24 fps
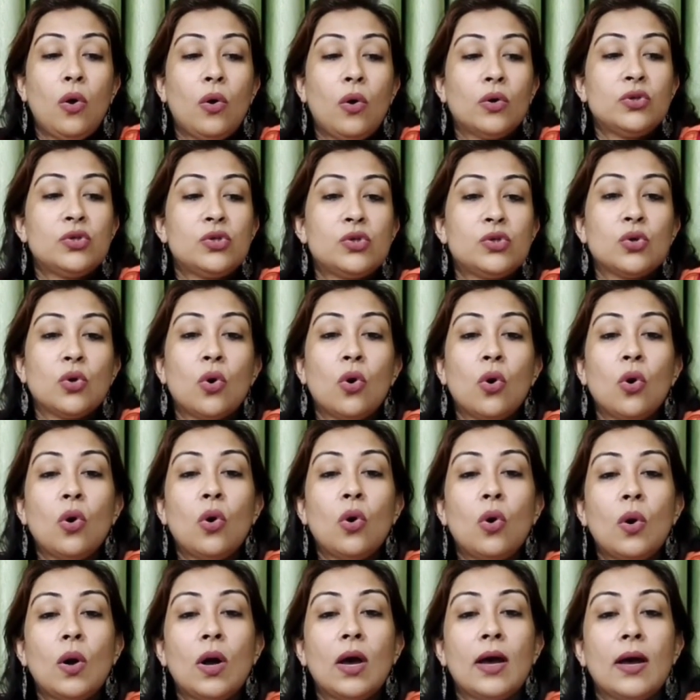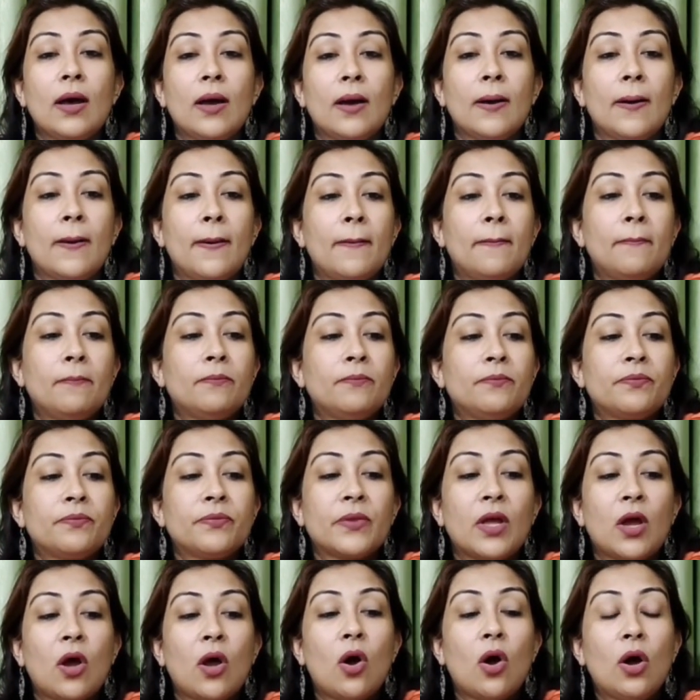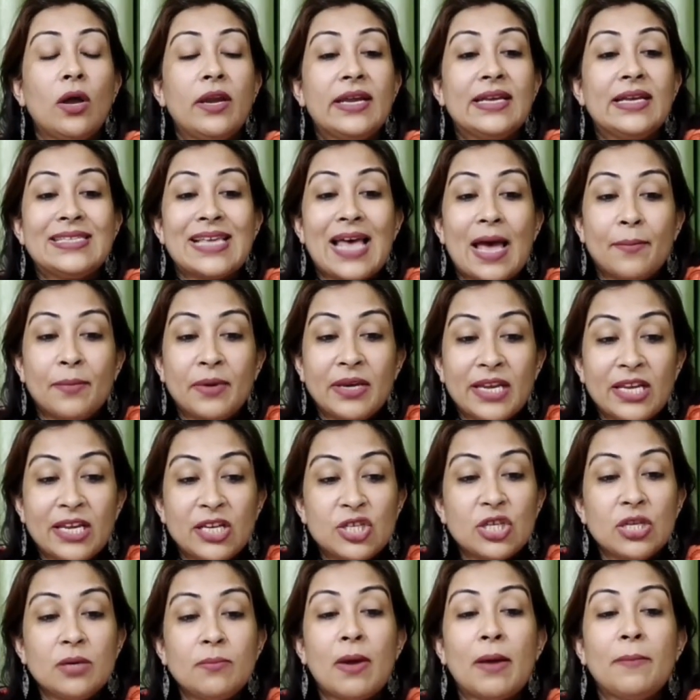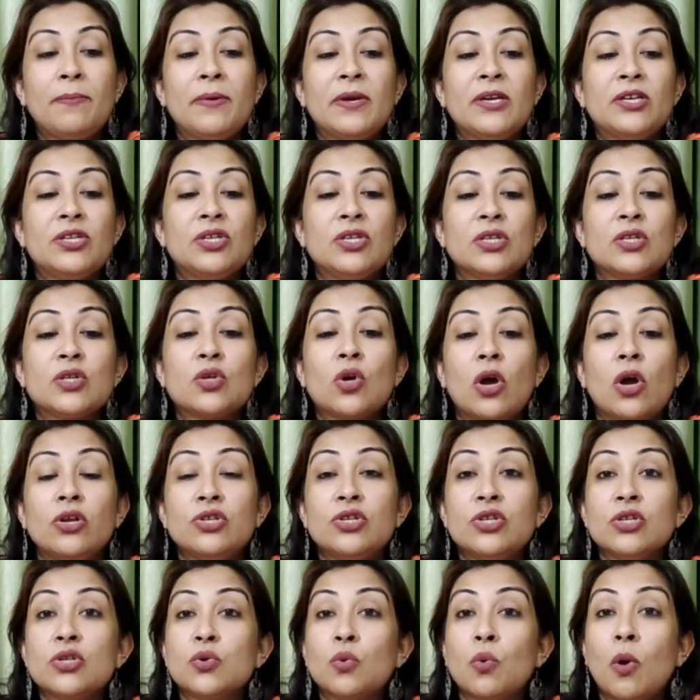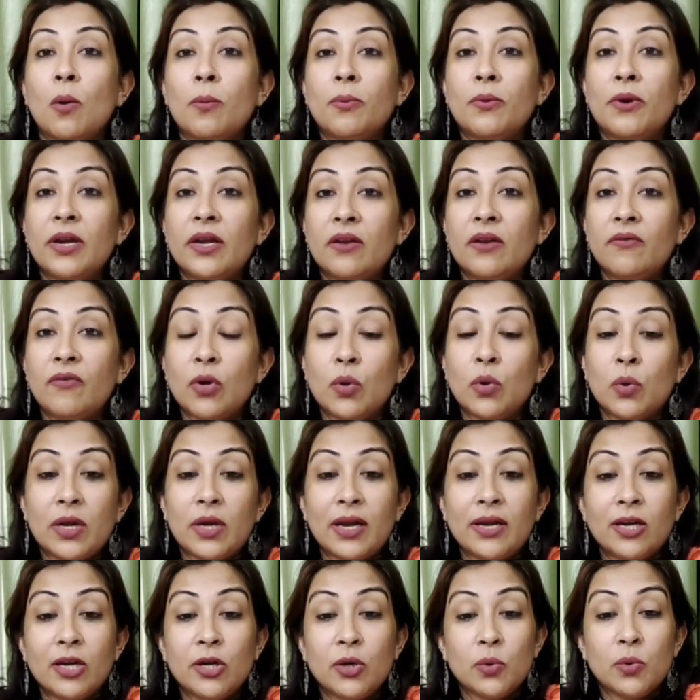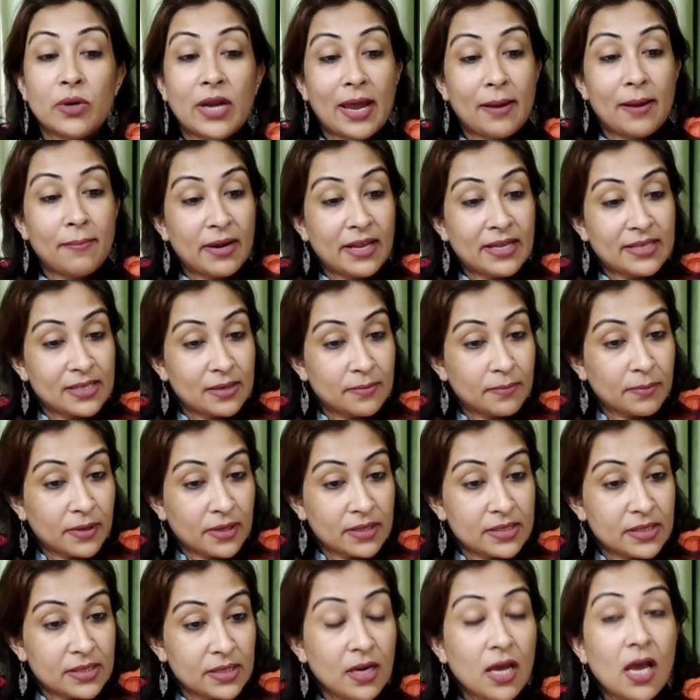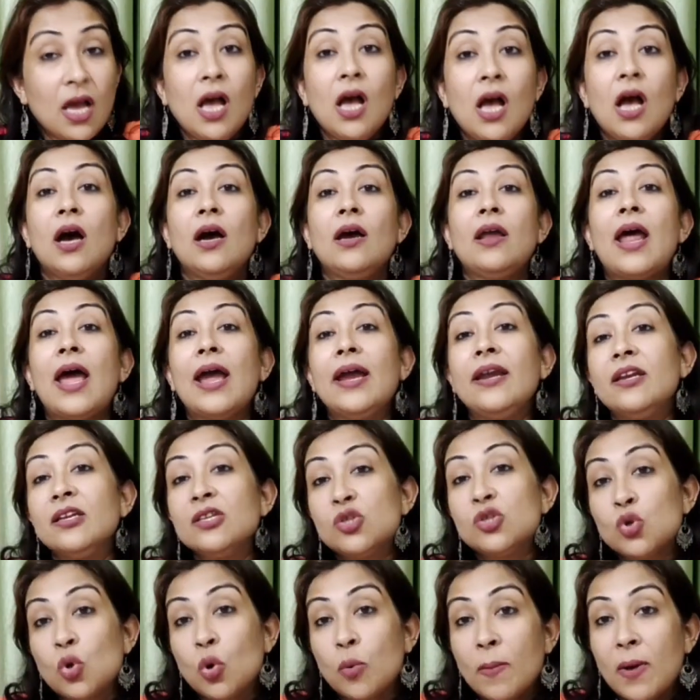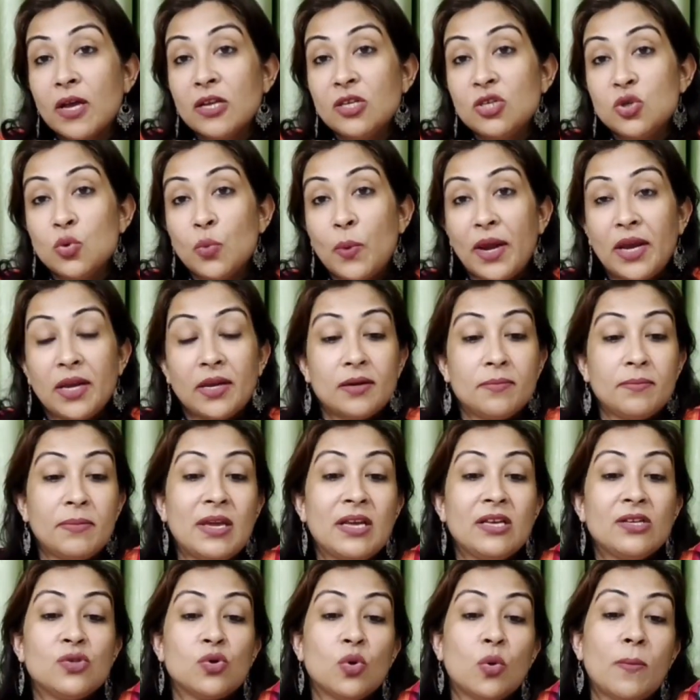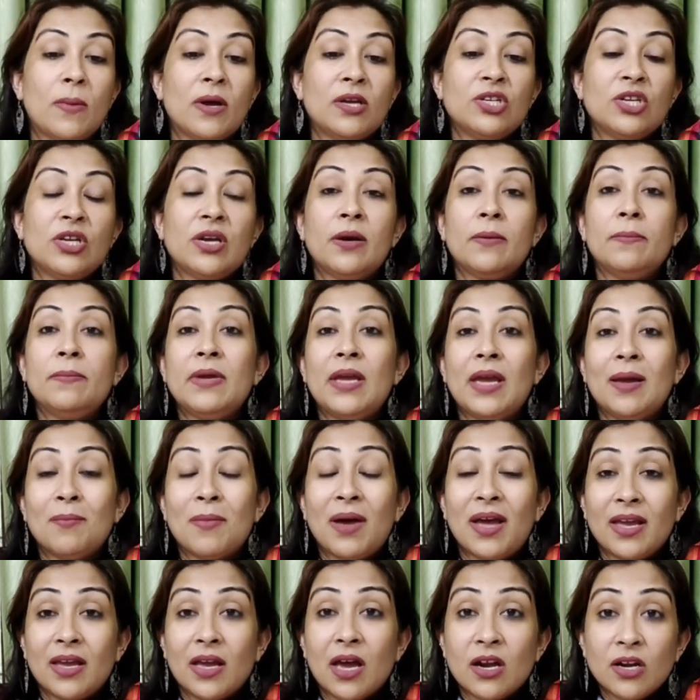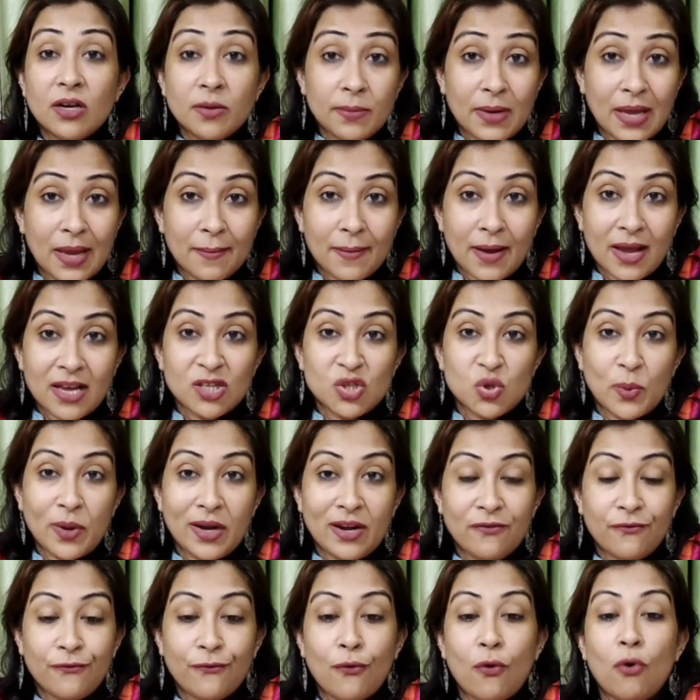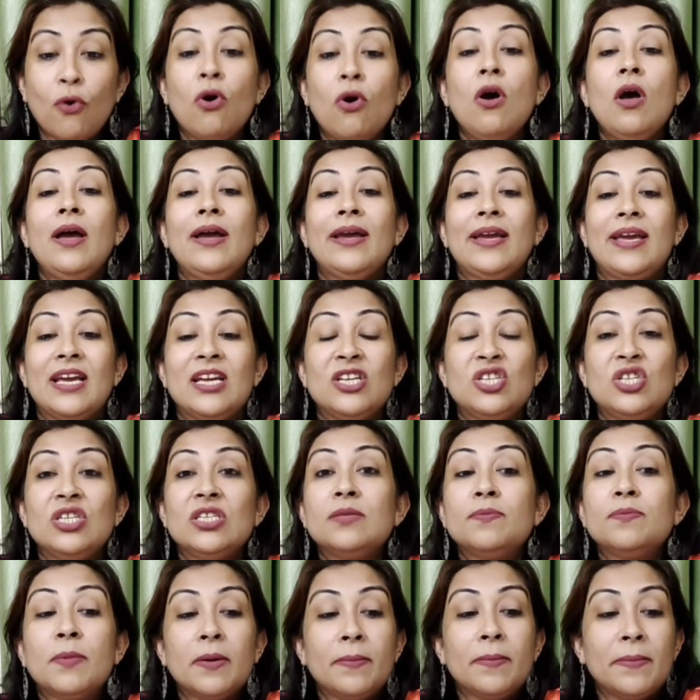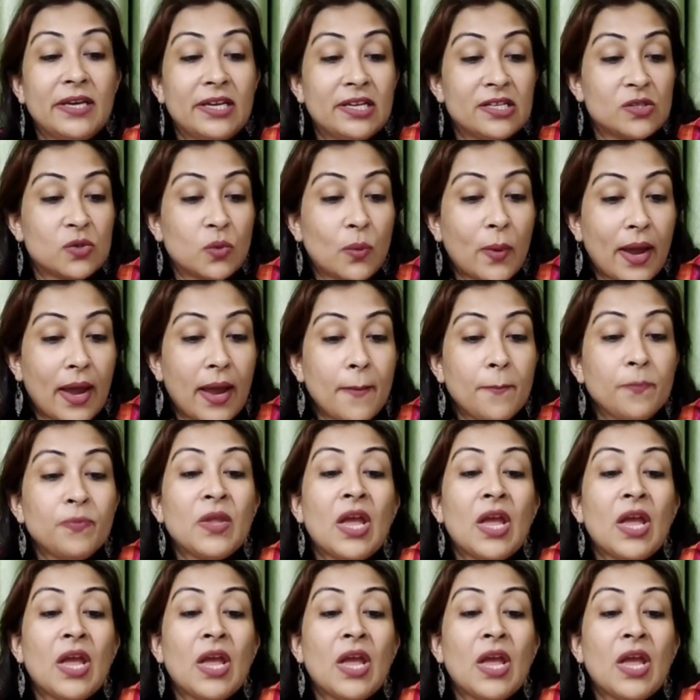So on examination, my patient is conscious, cooperative and oriented to time, place and person. Her height is so much, weight being so much, and her current BMI is 24 kgs per meter square.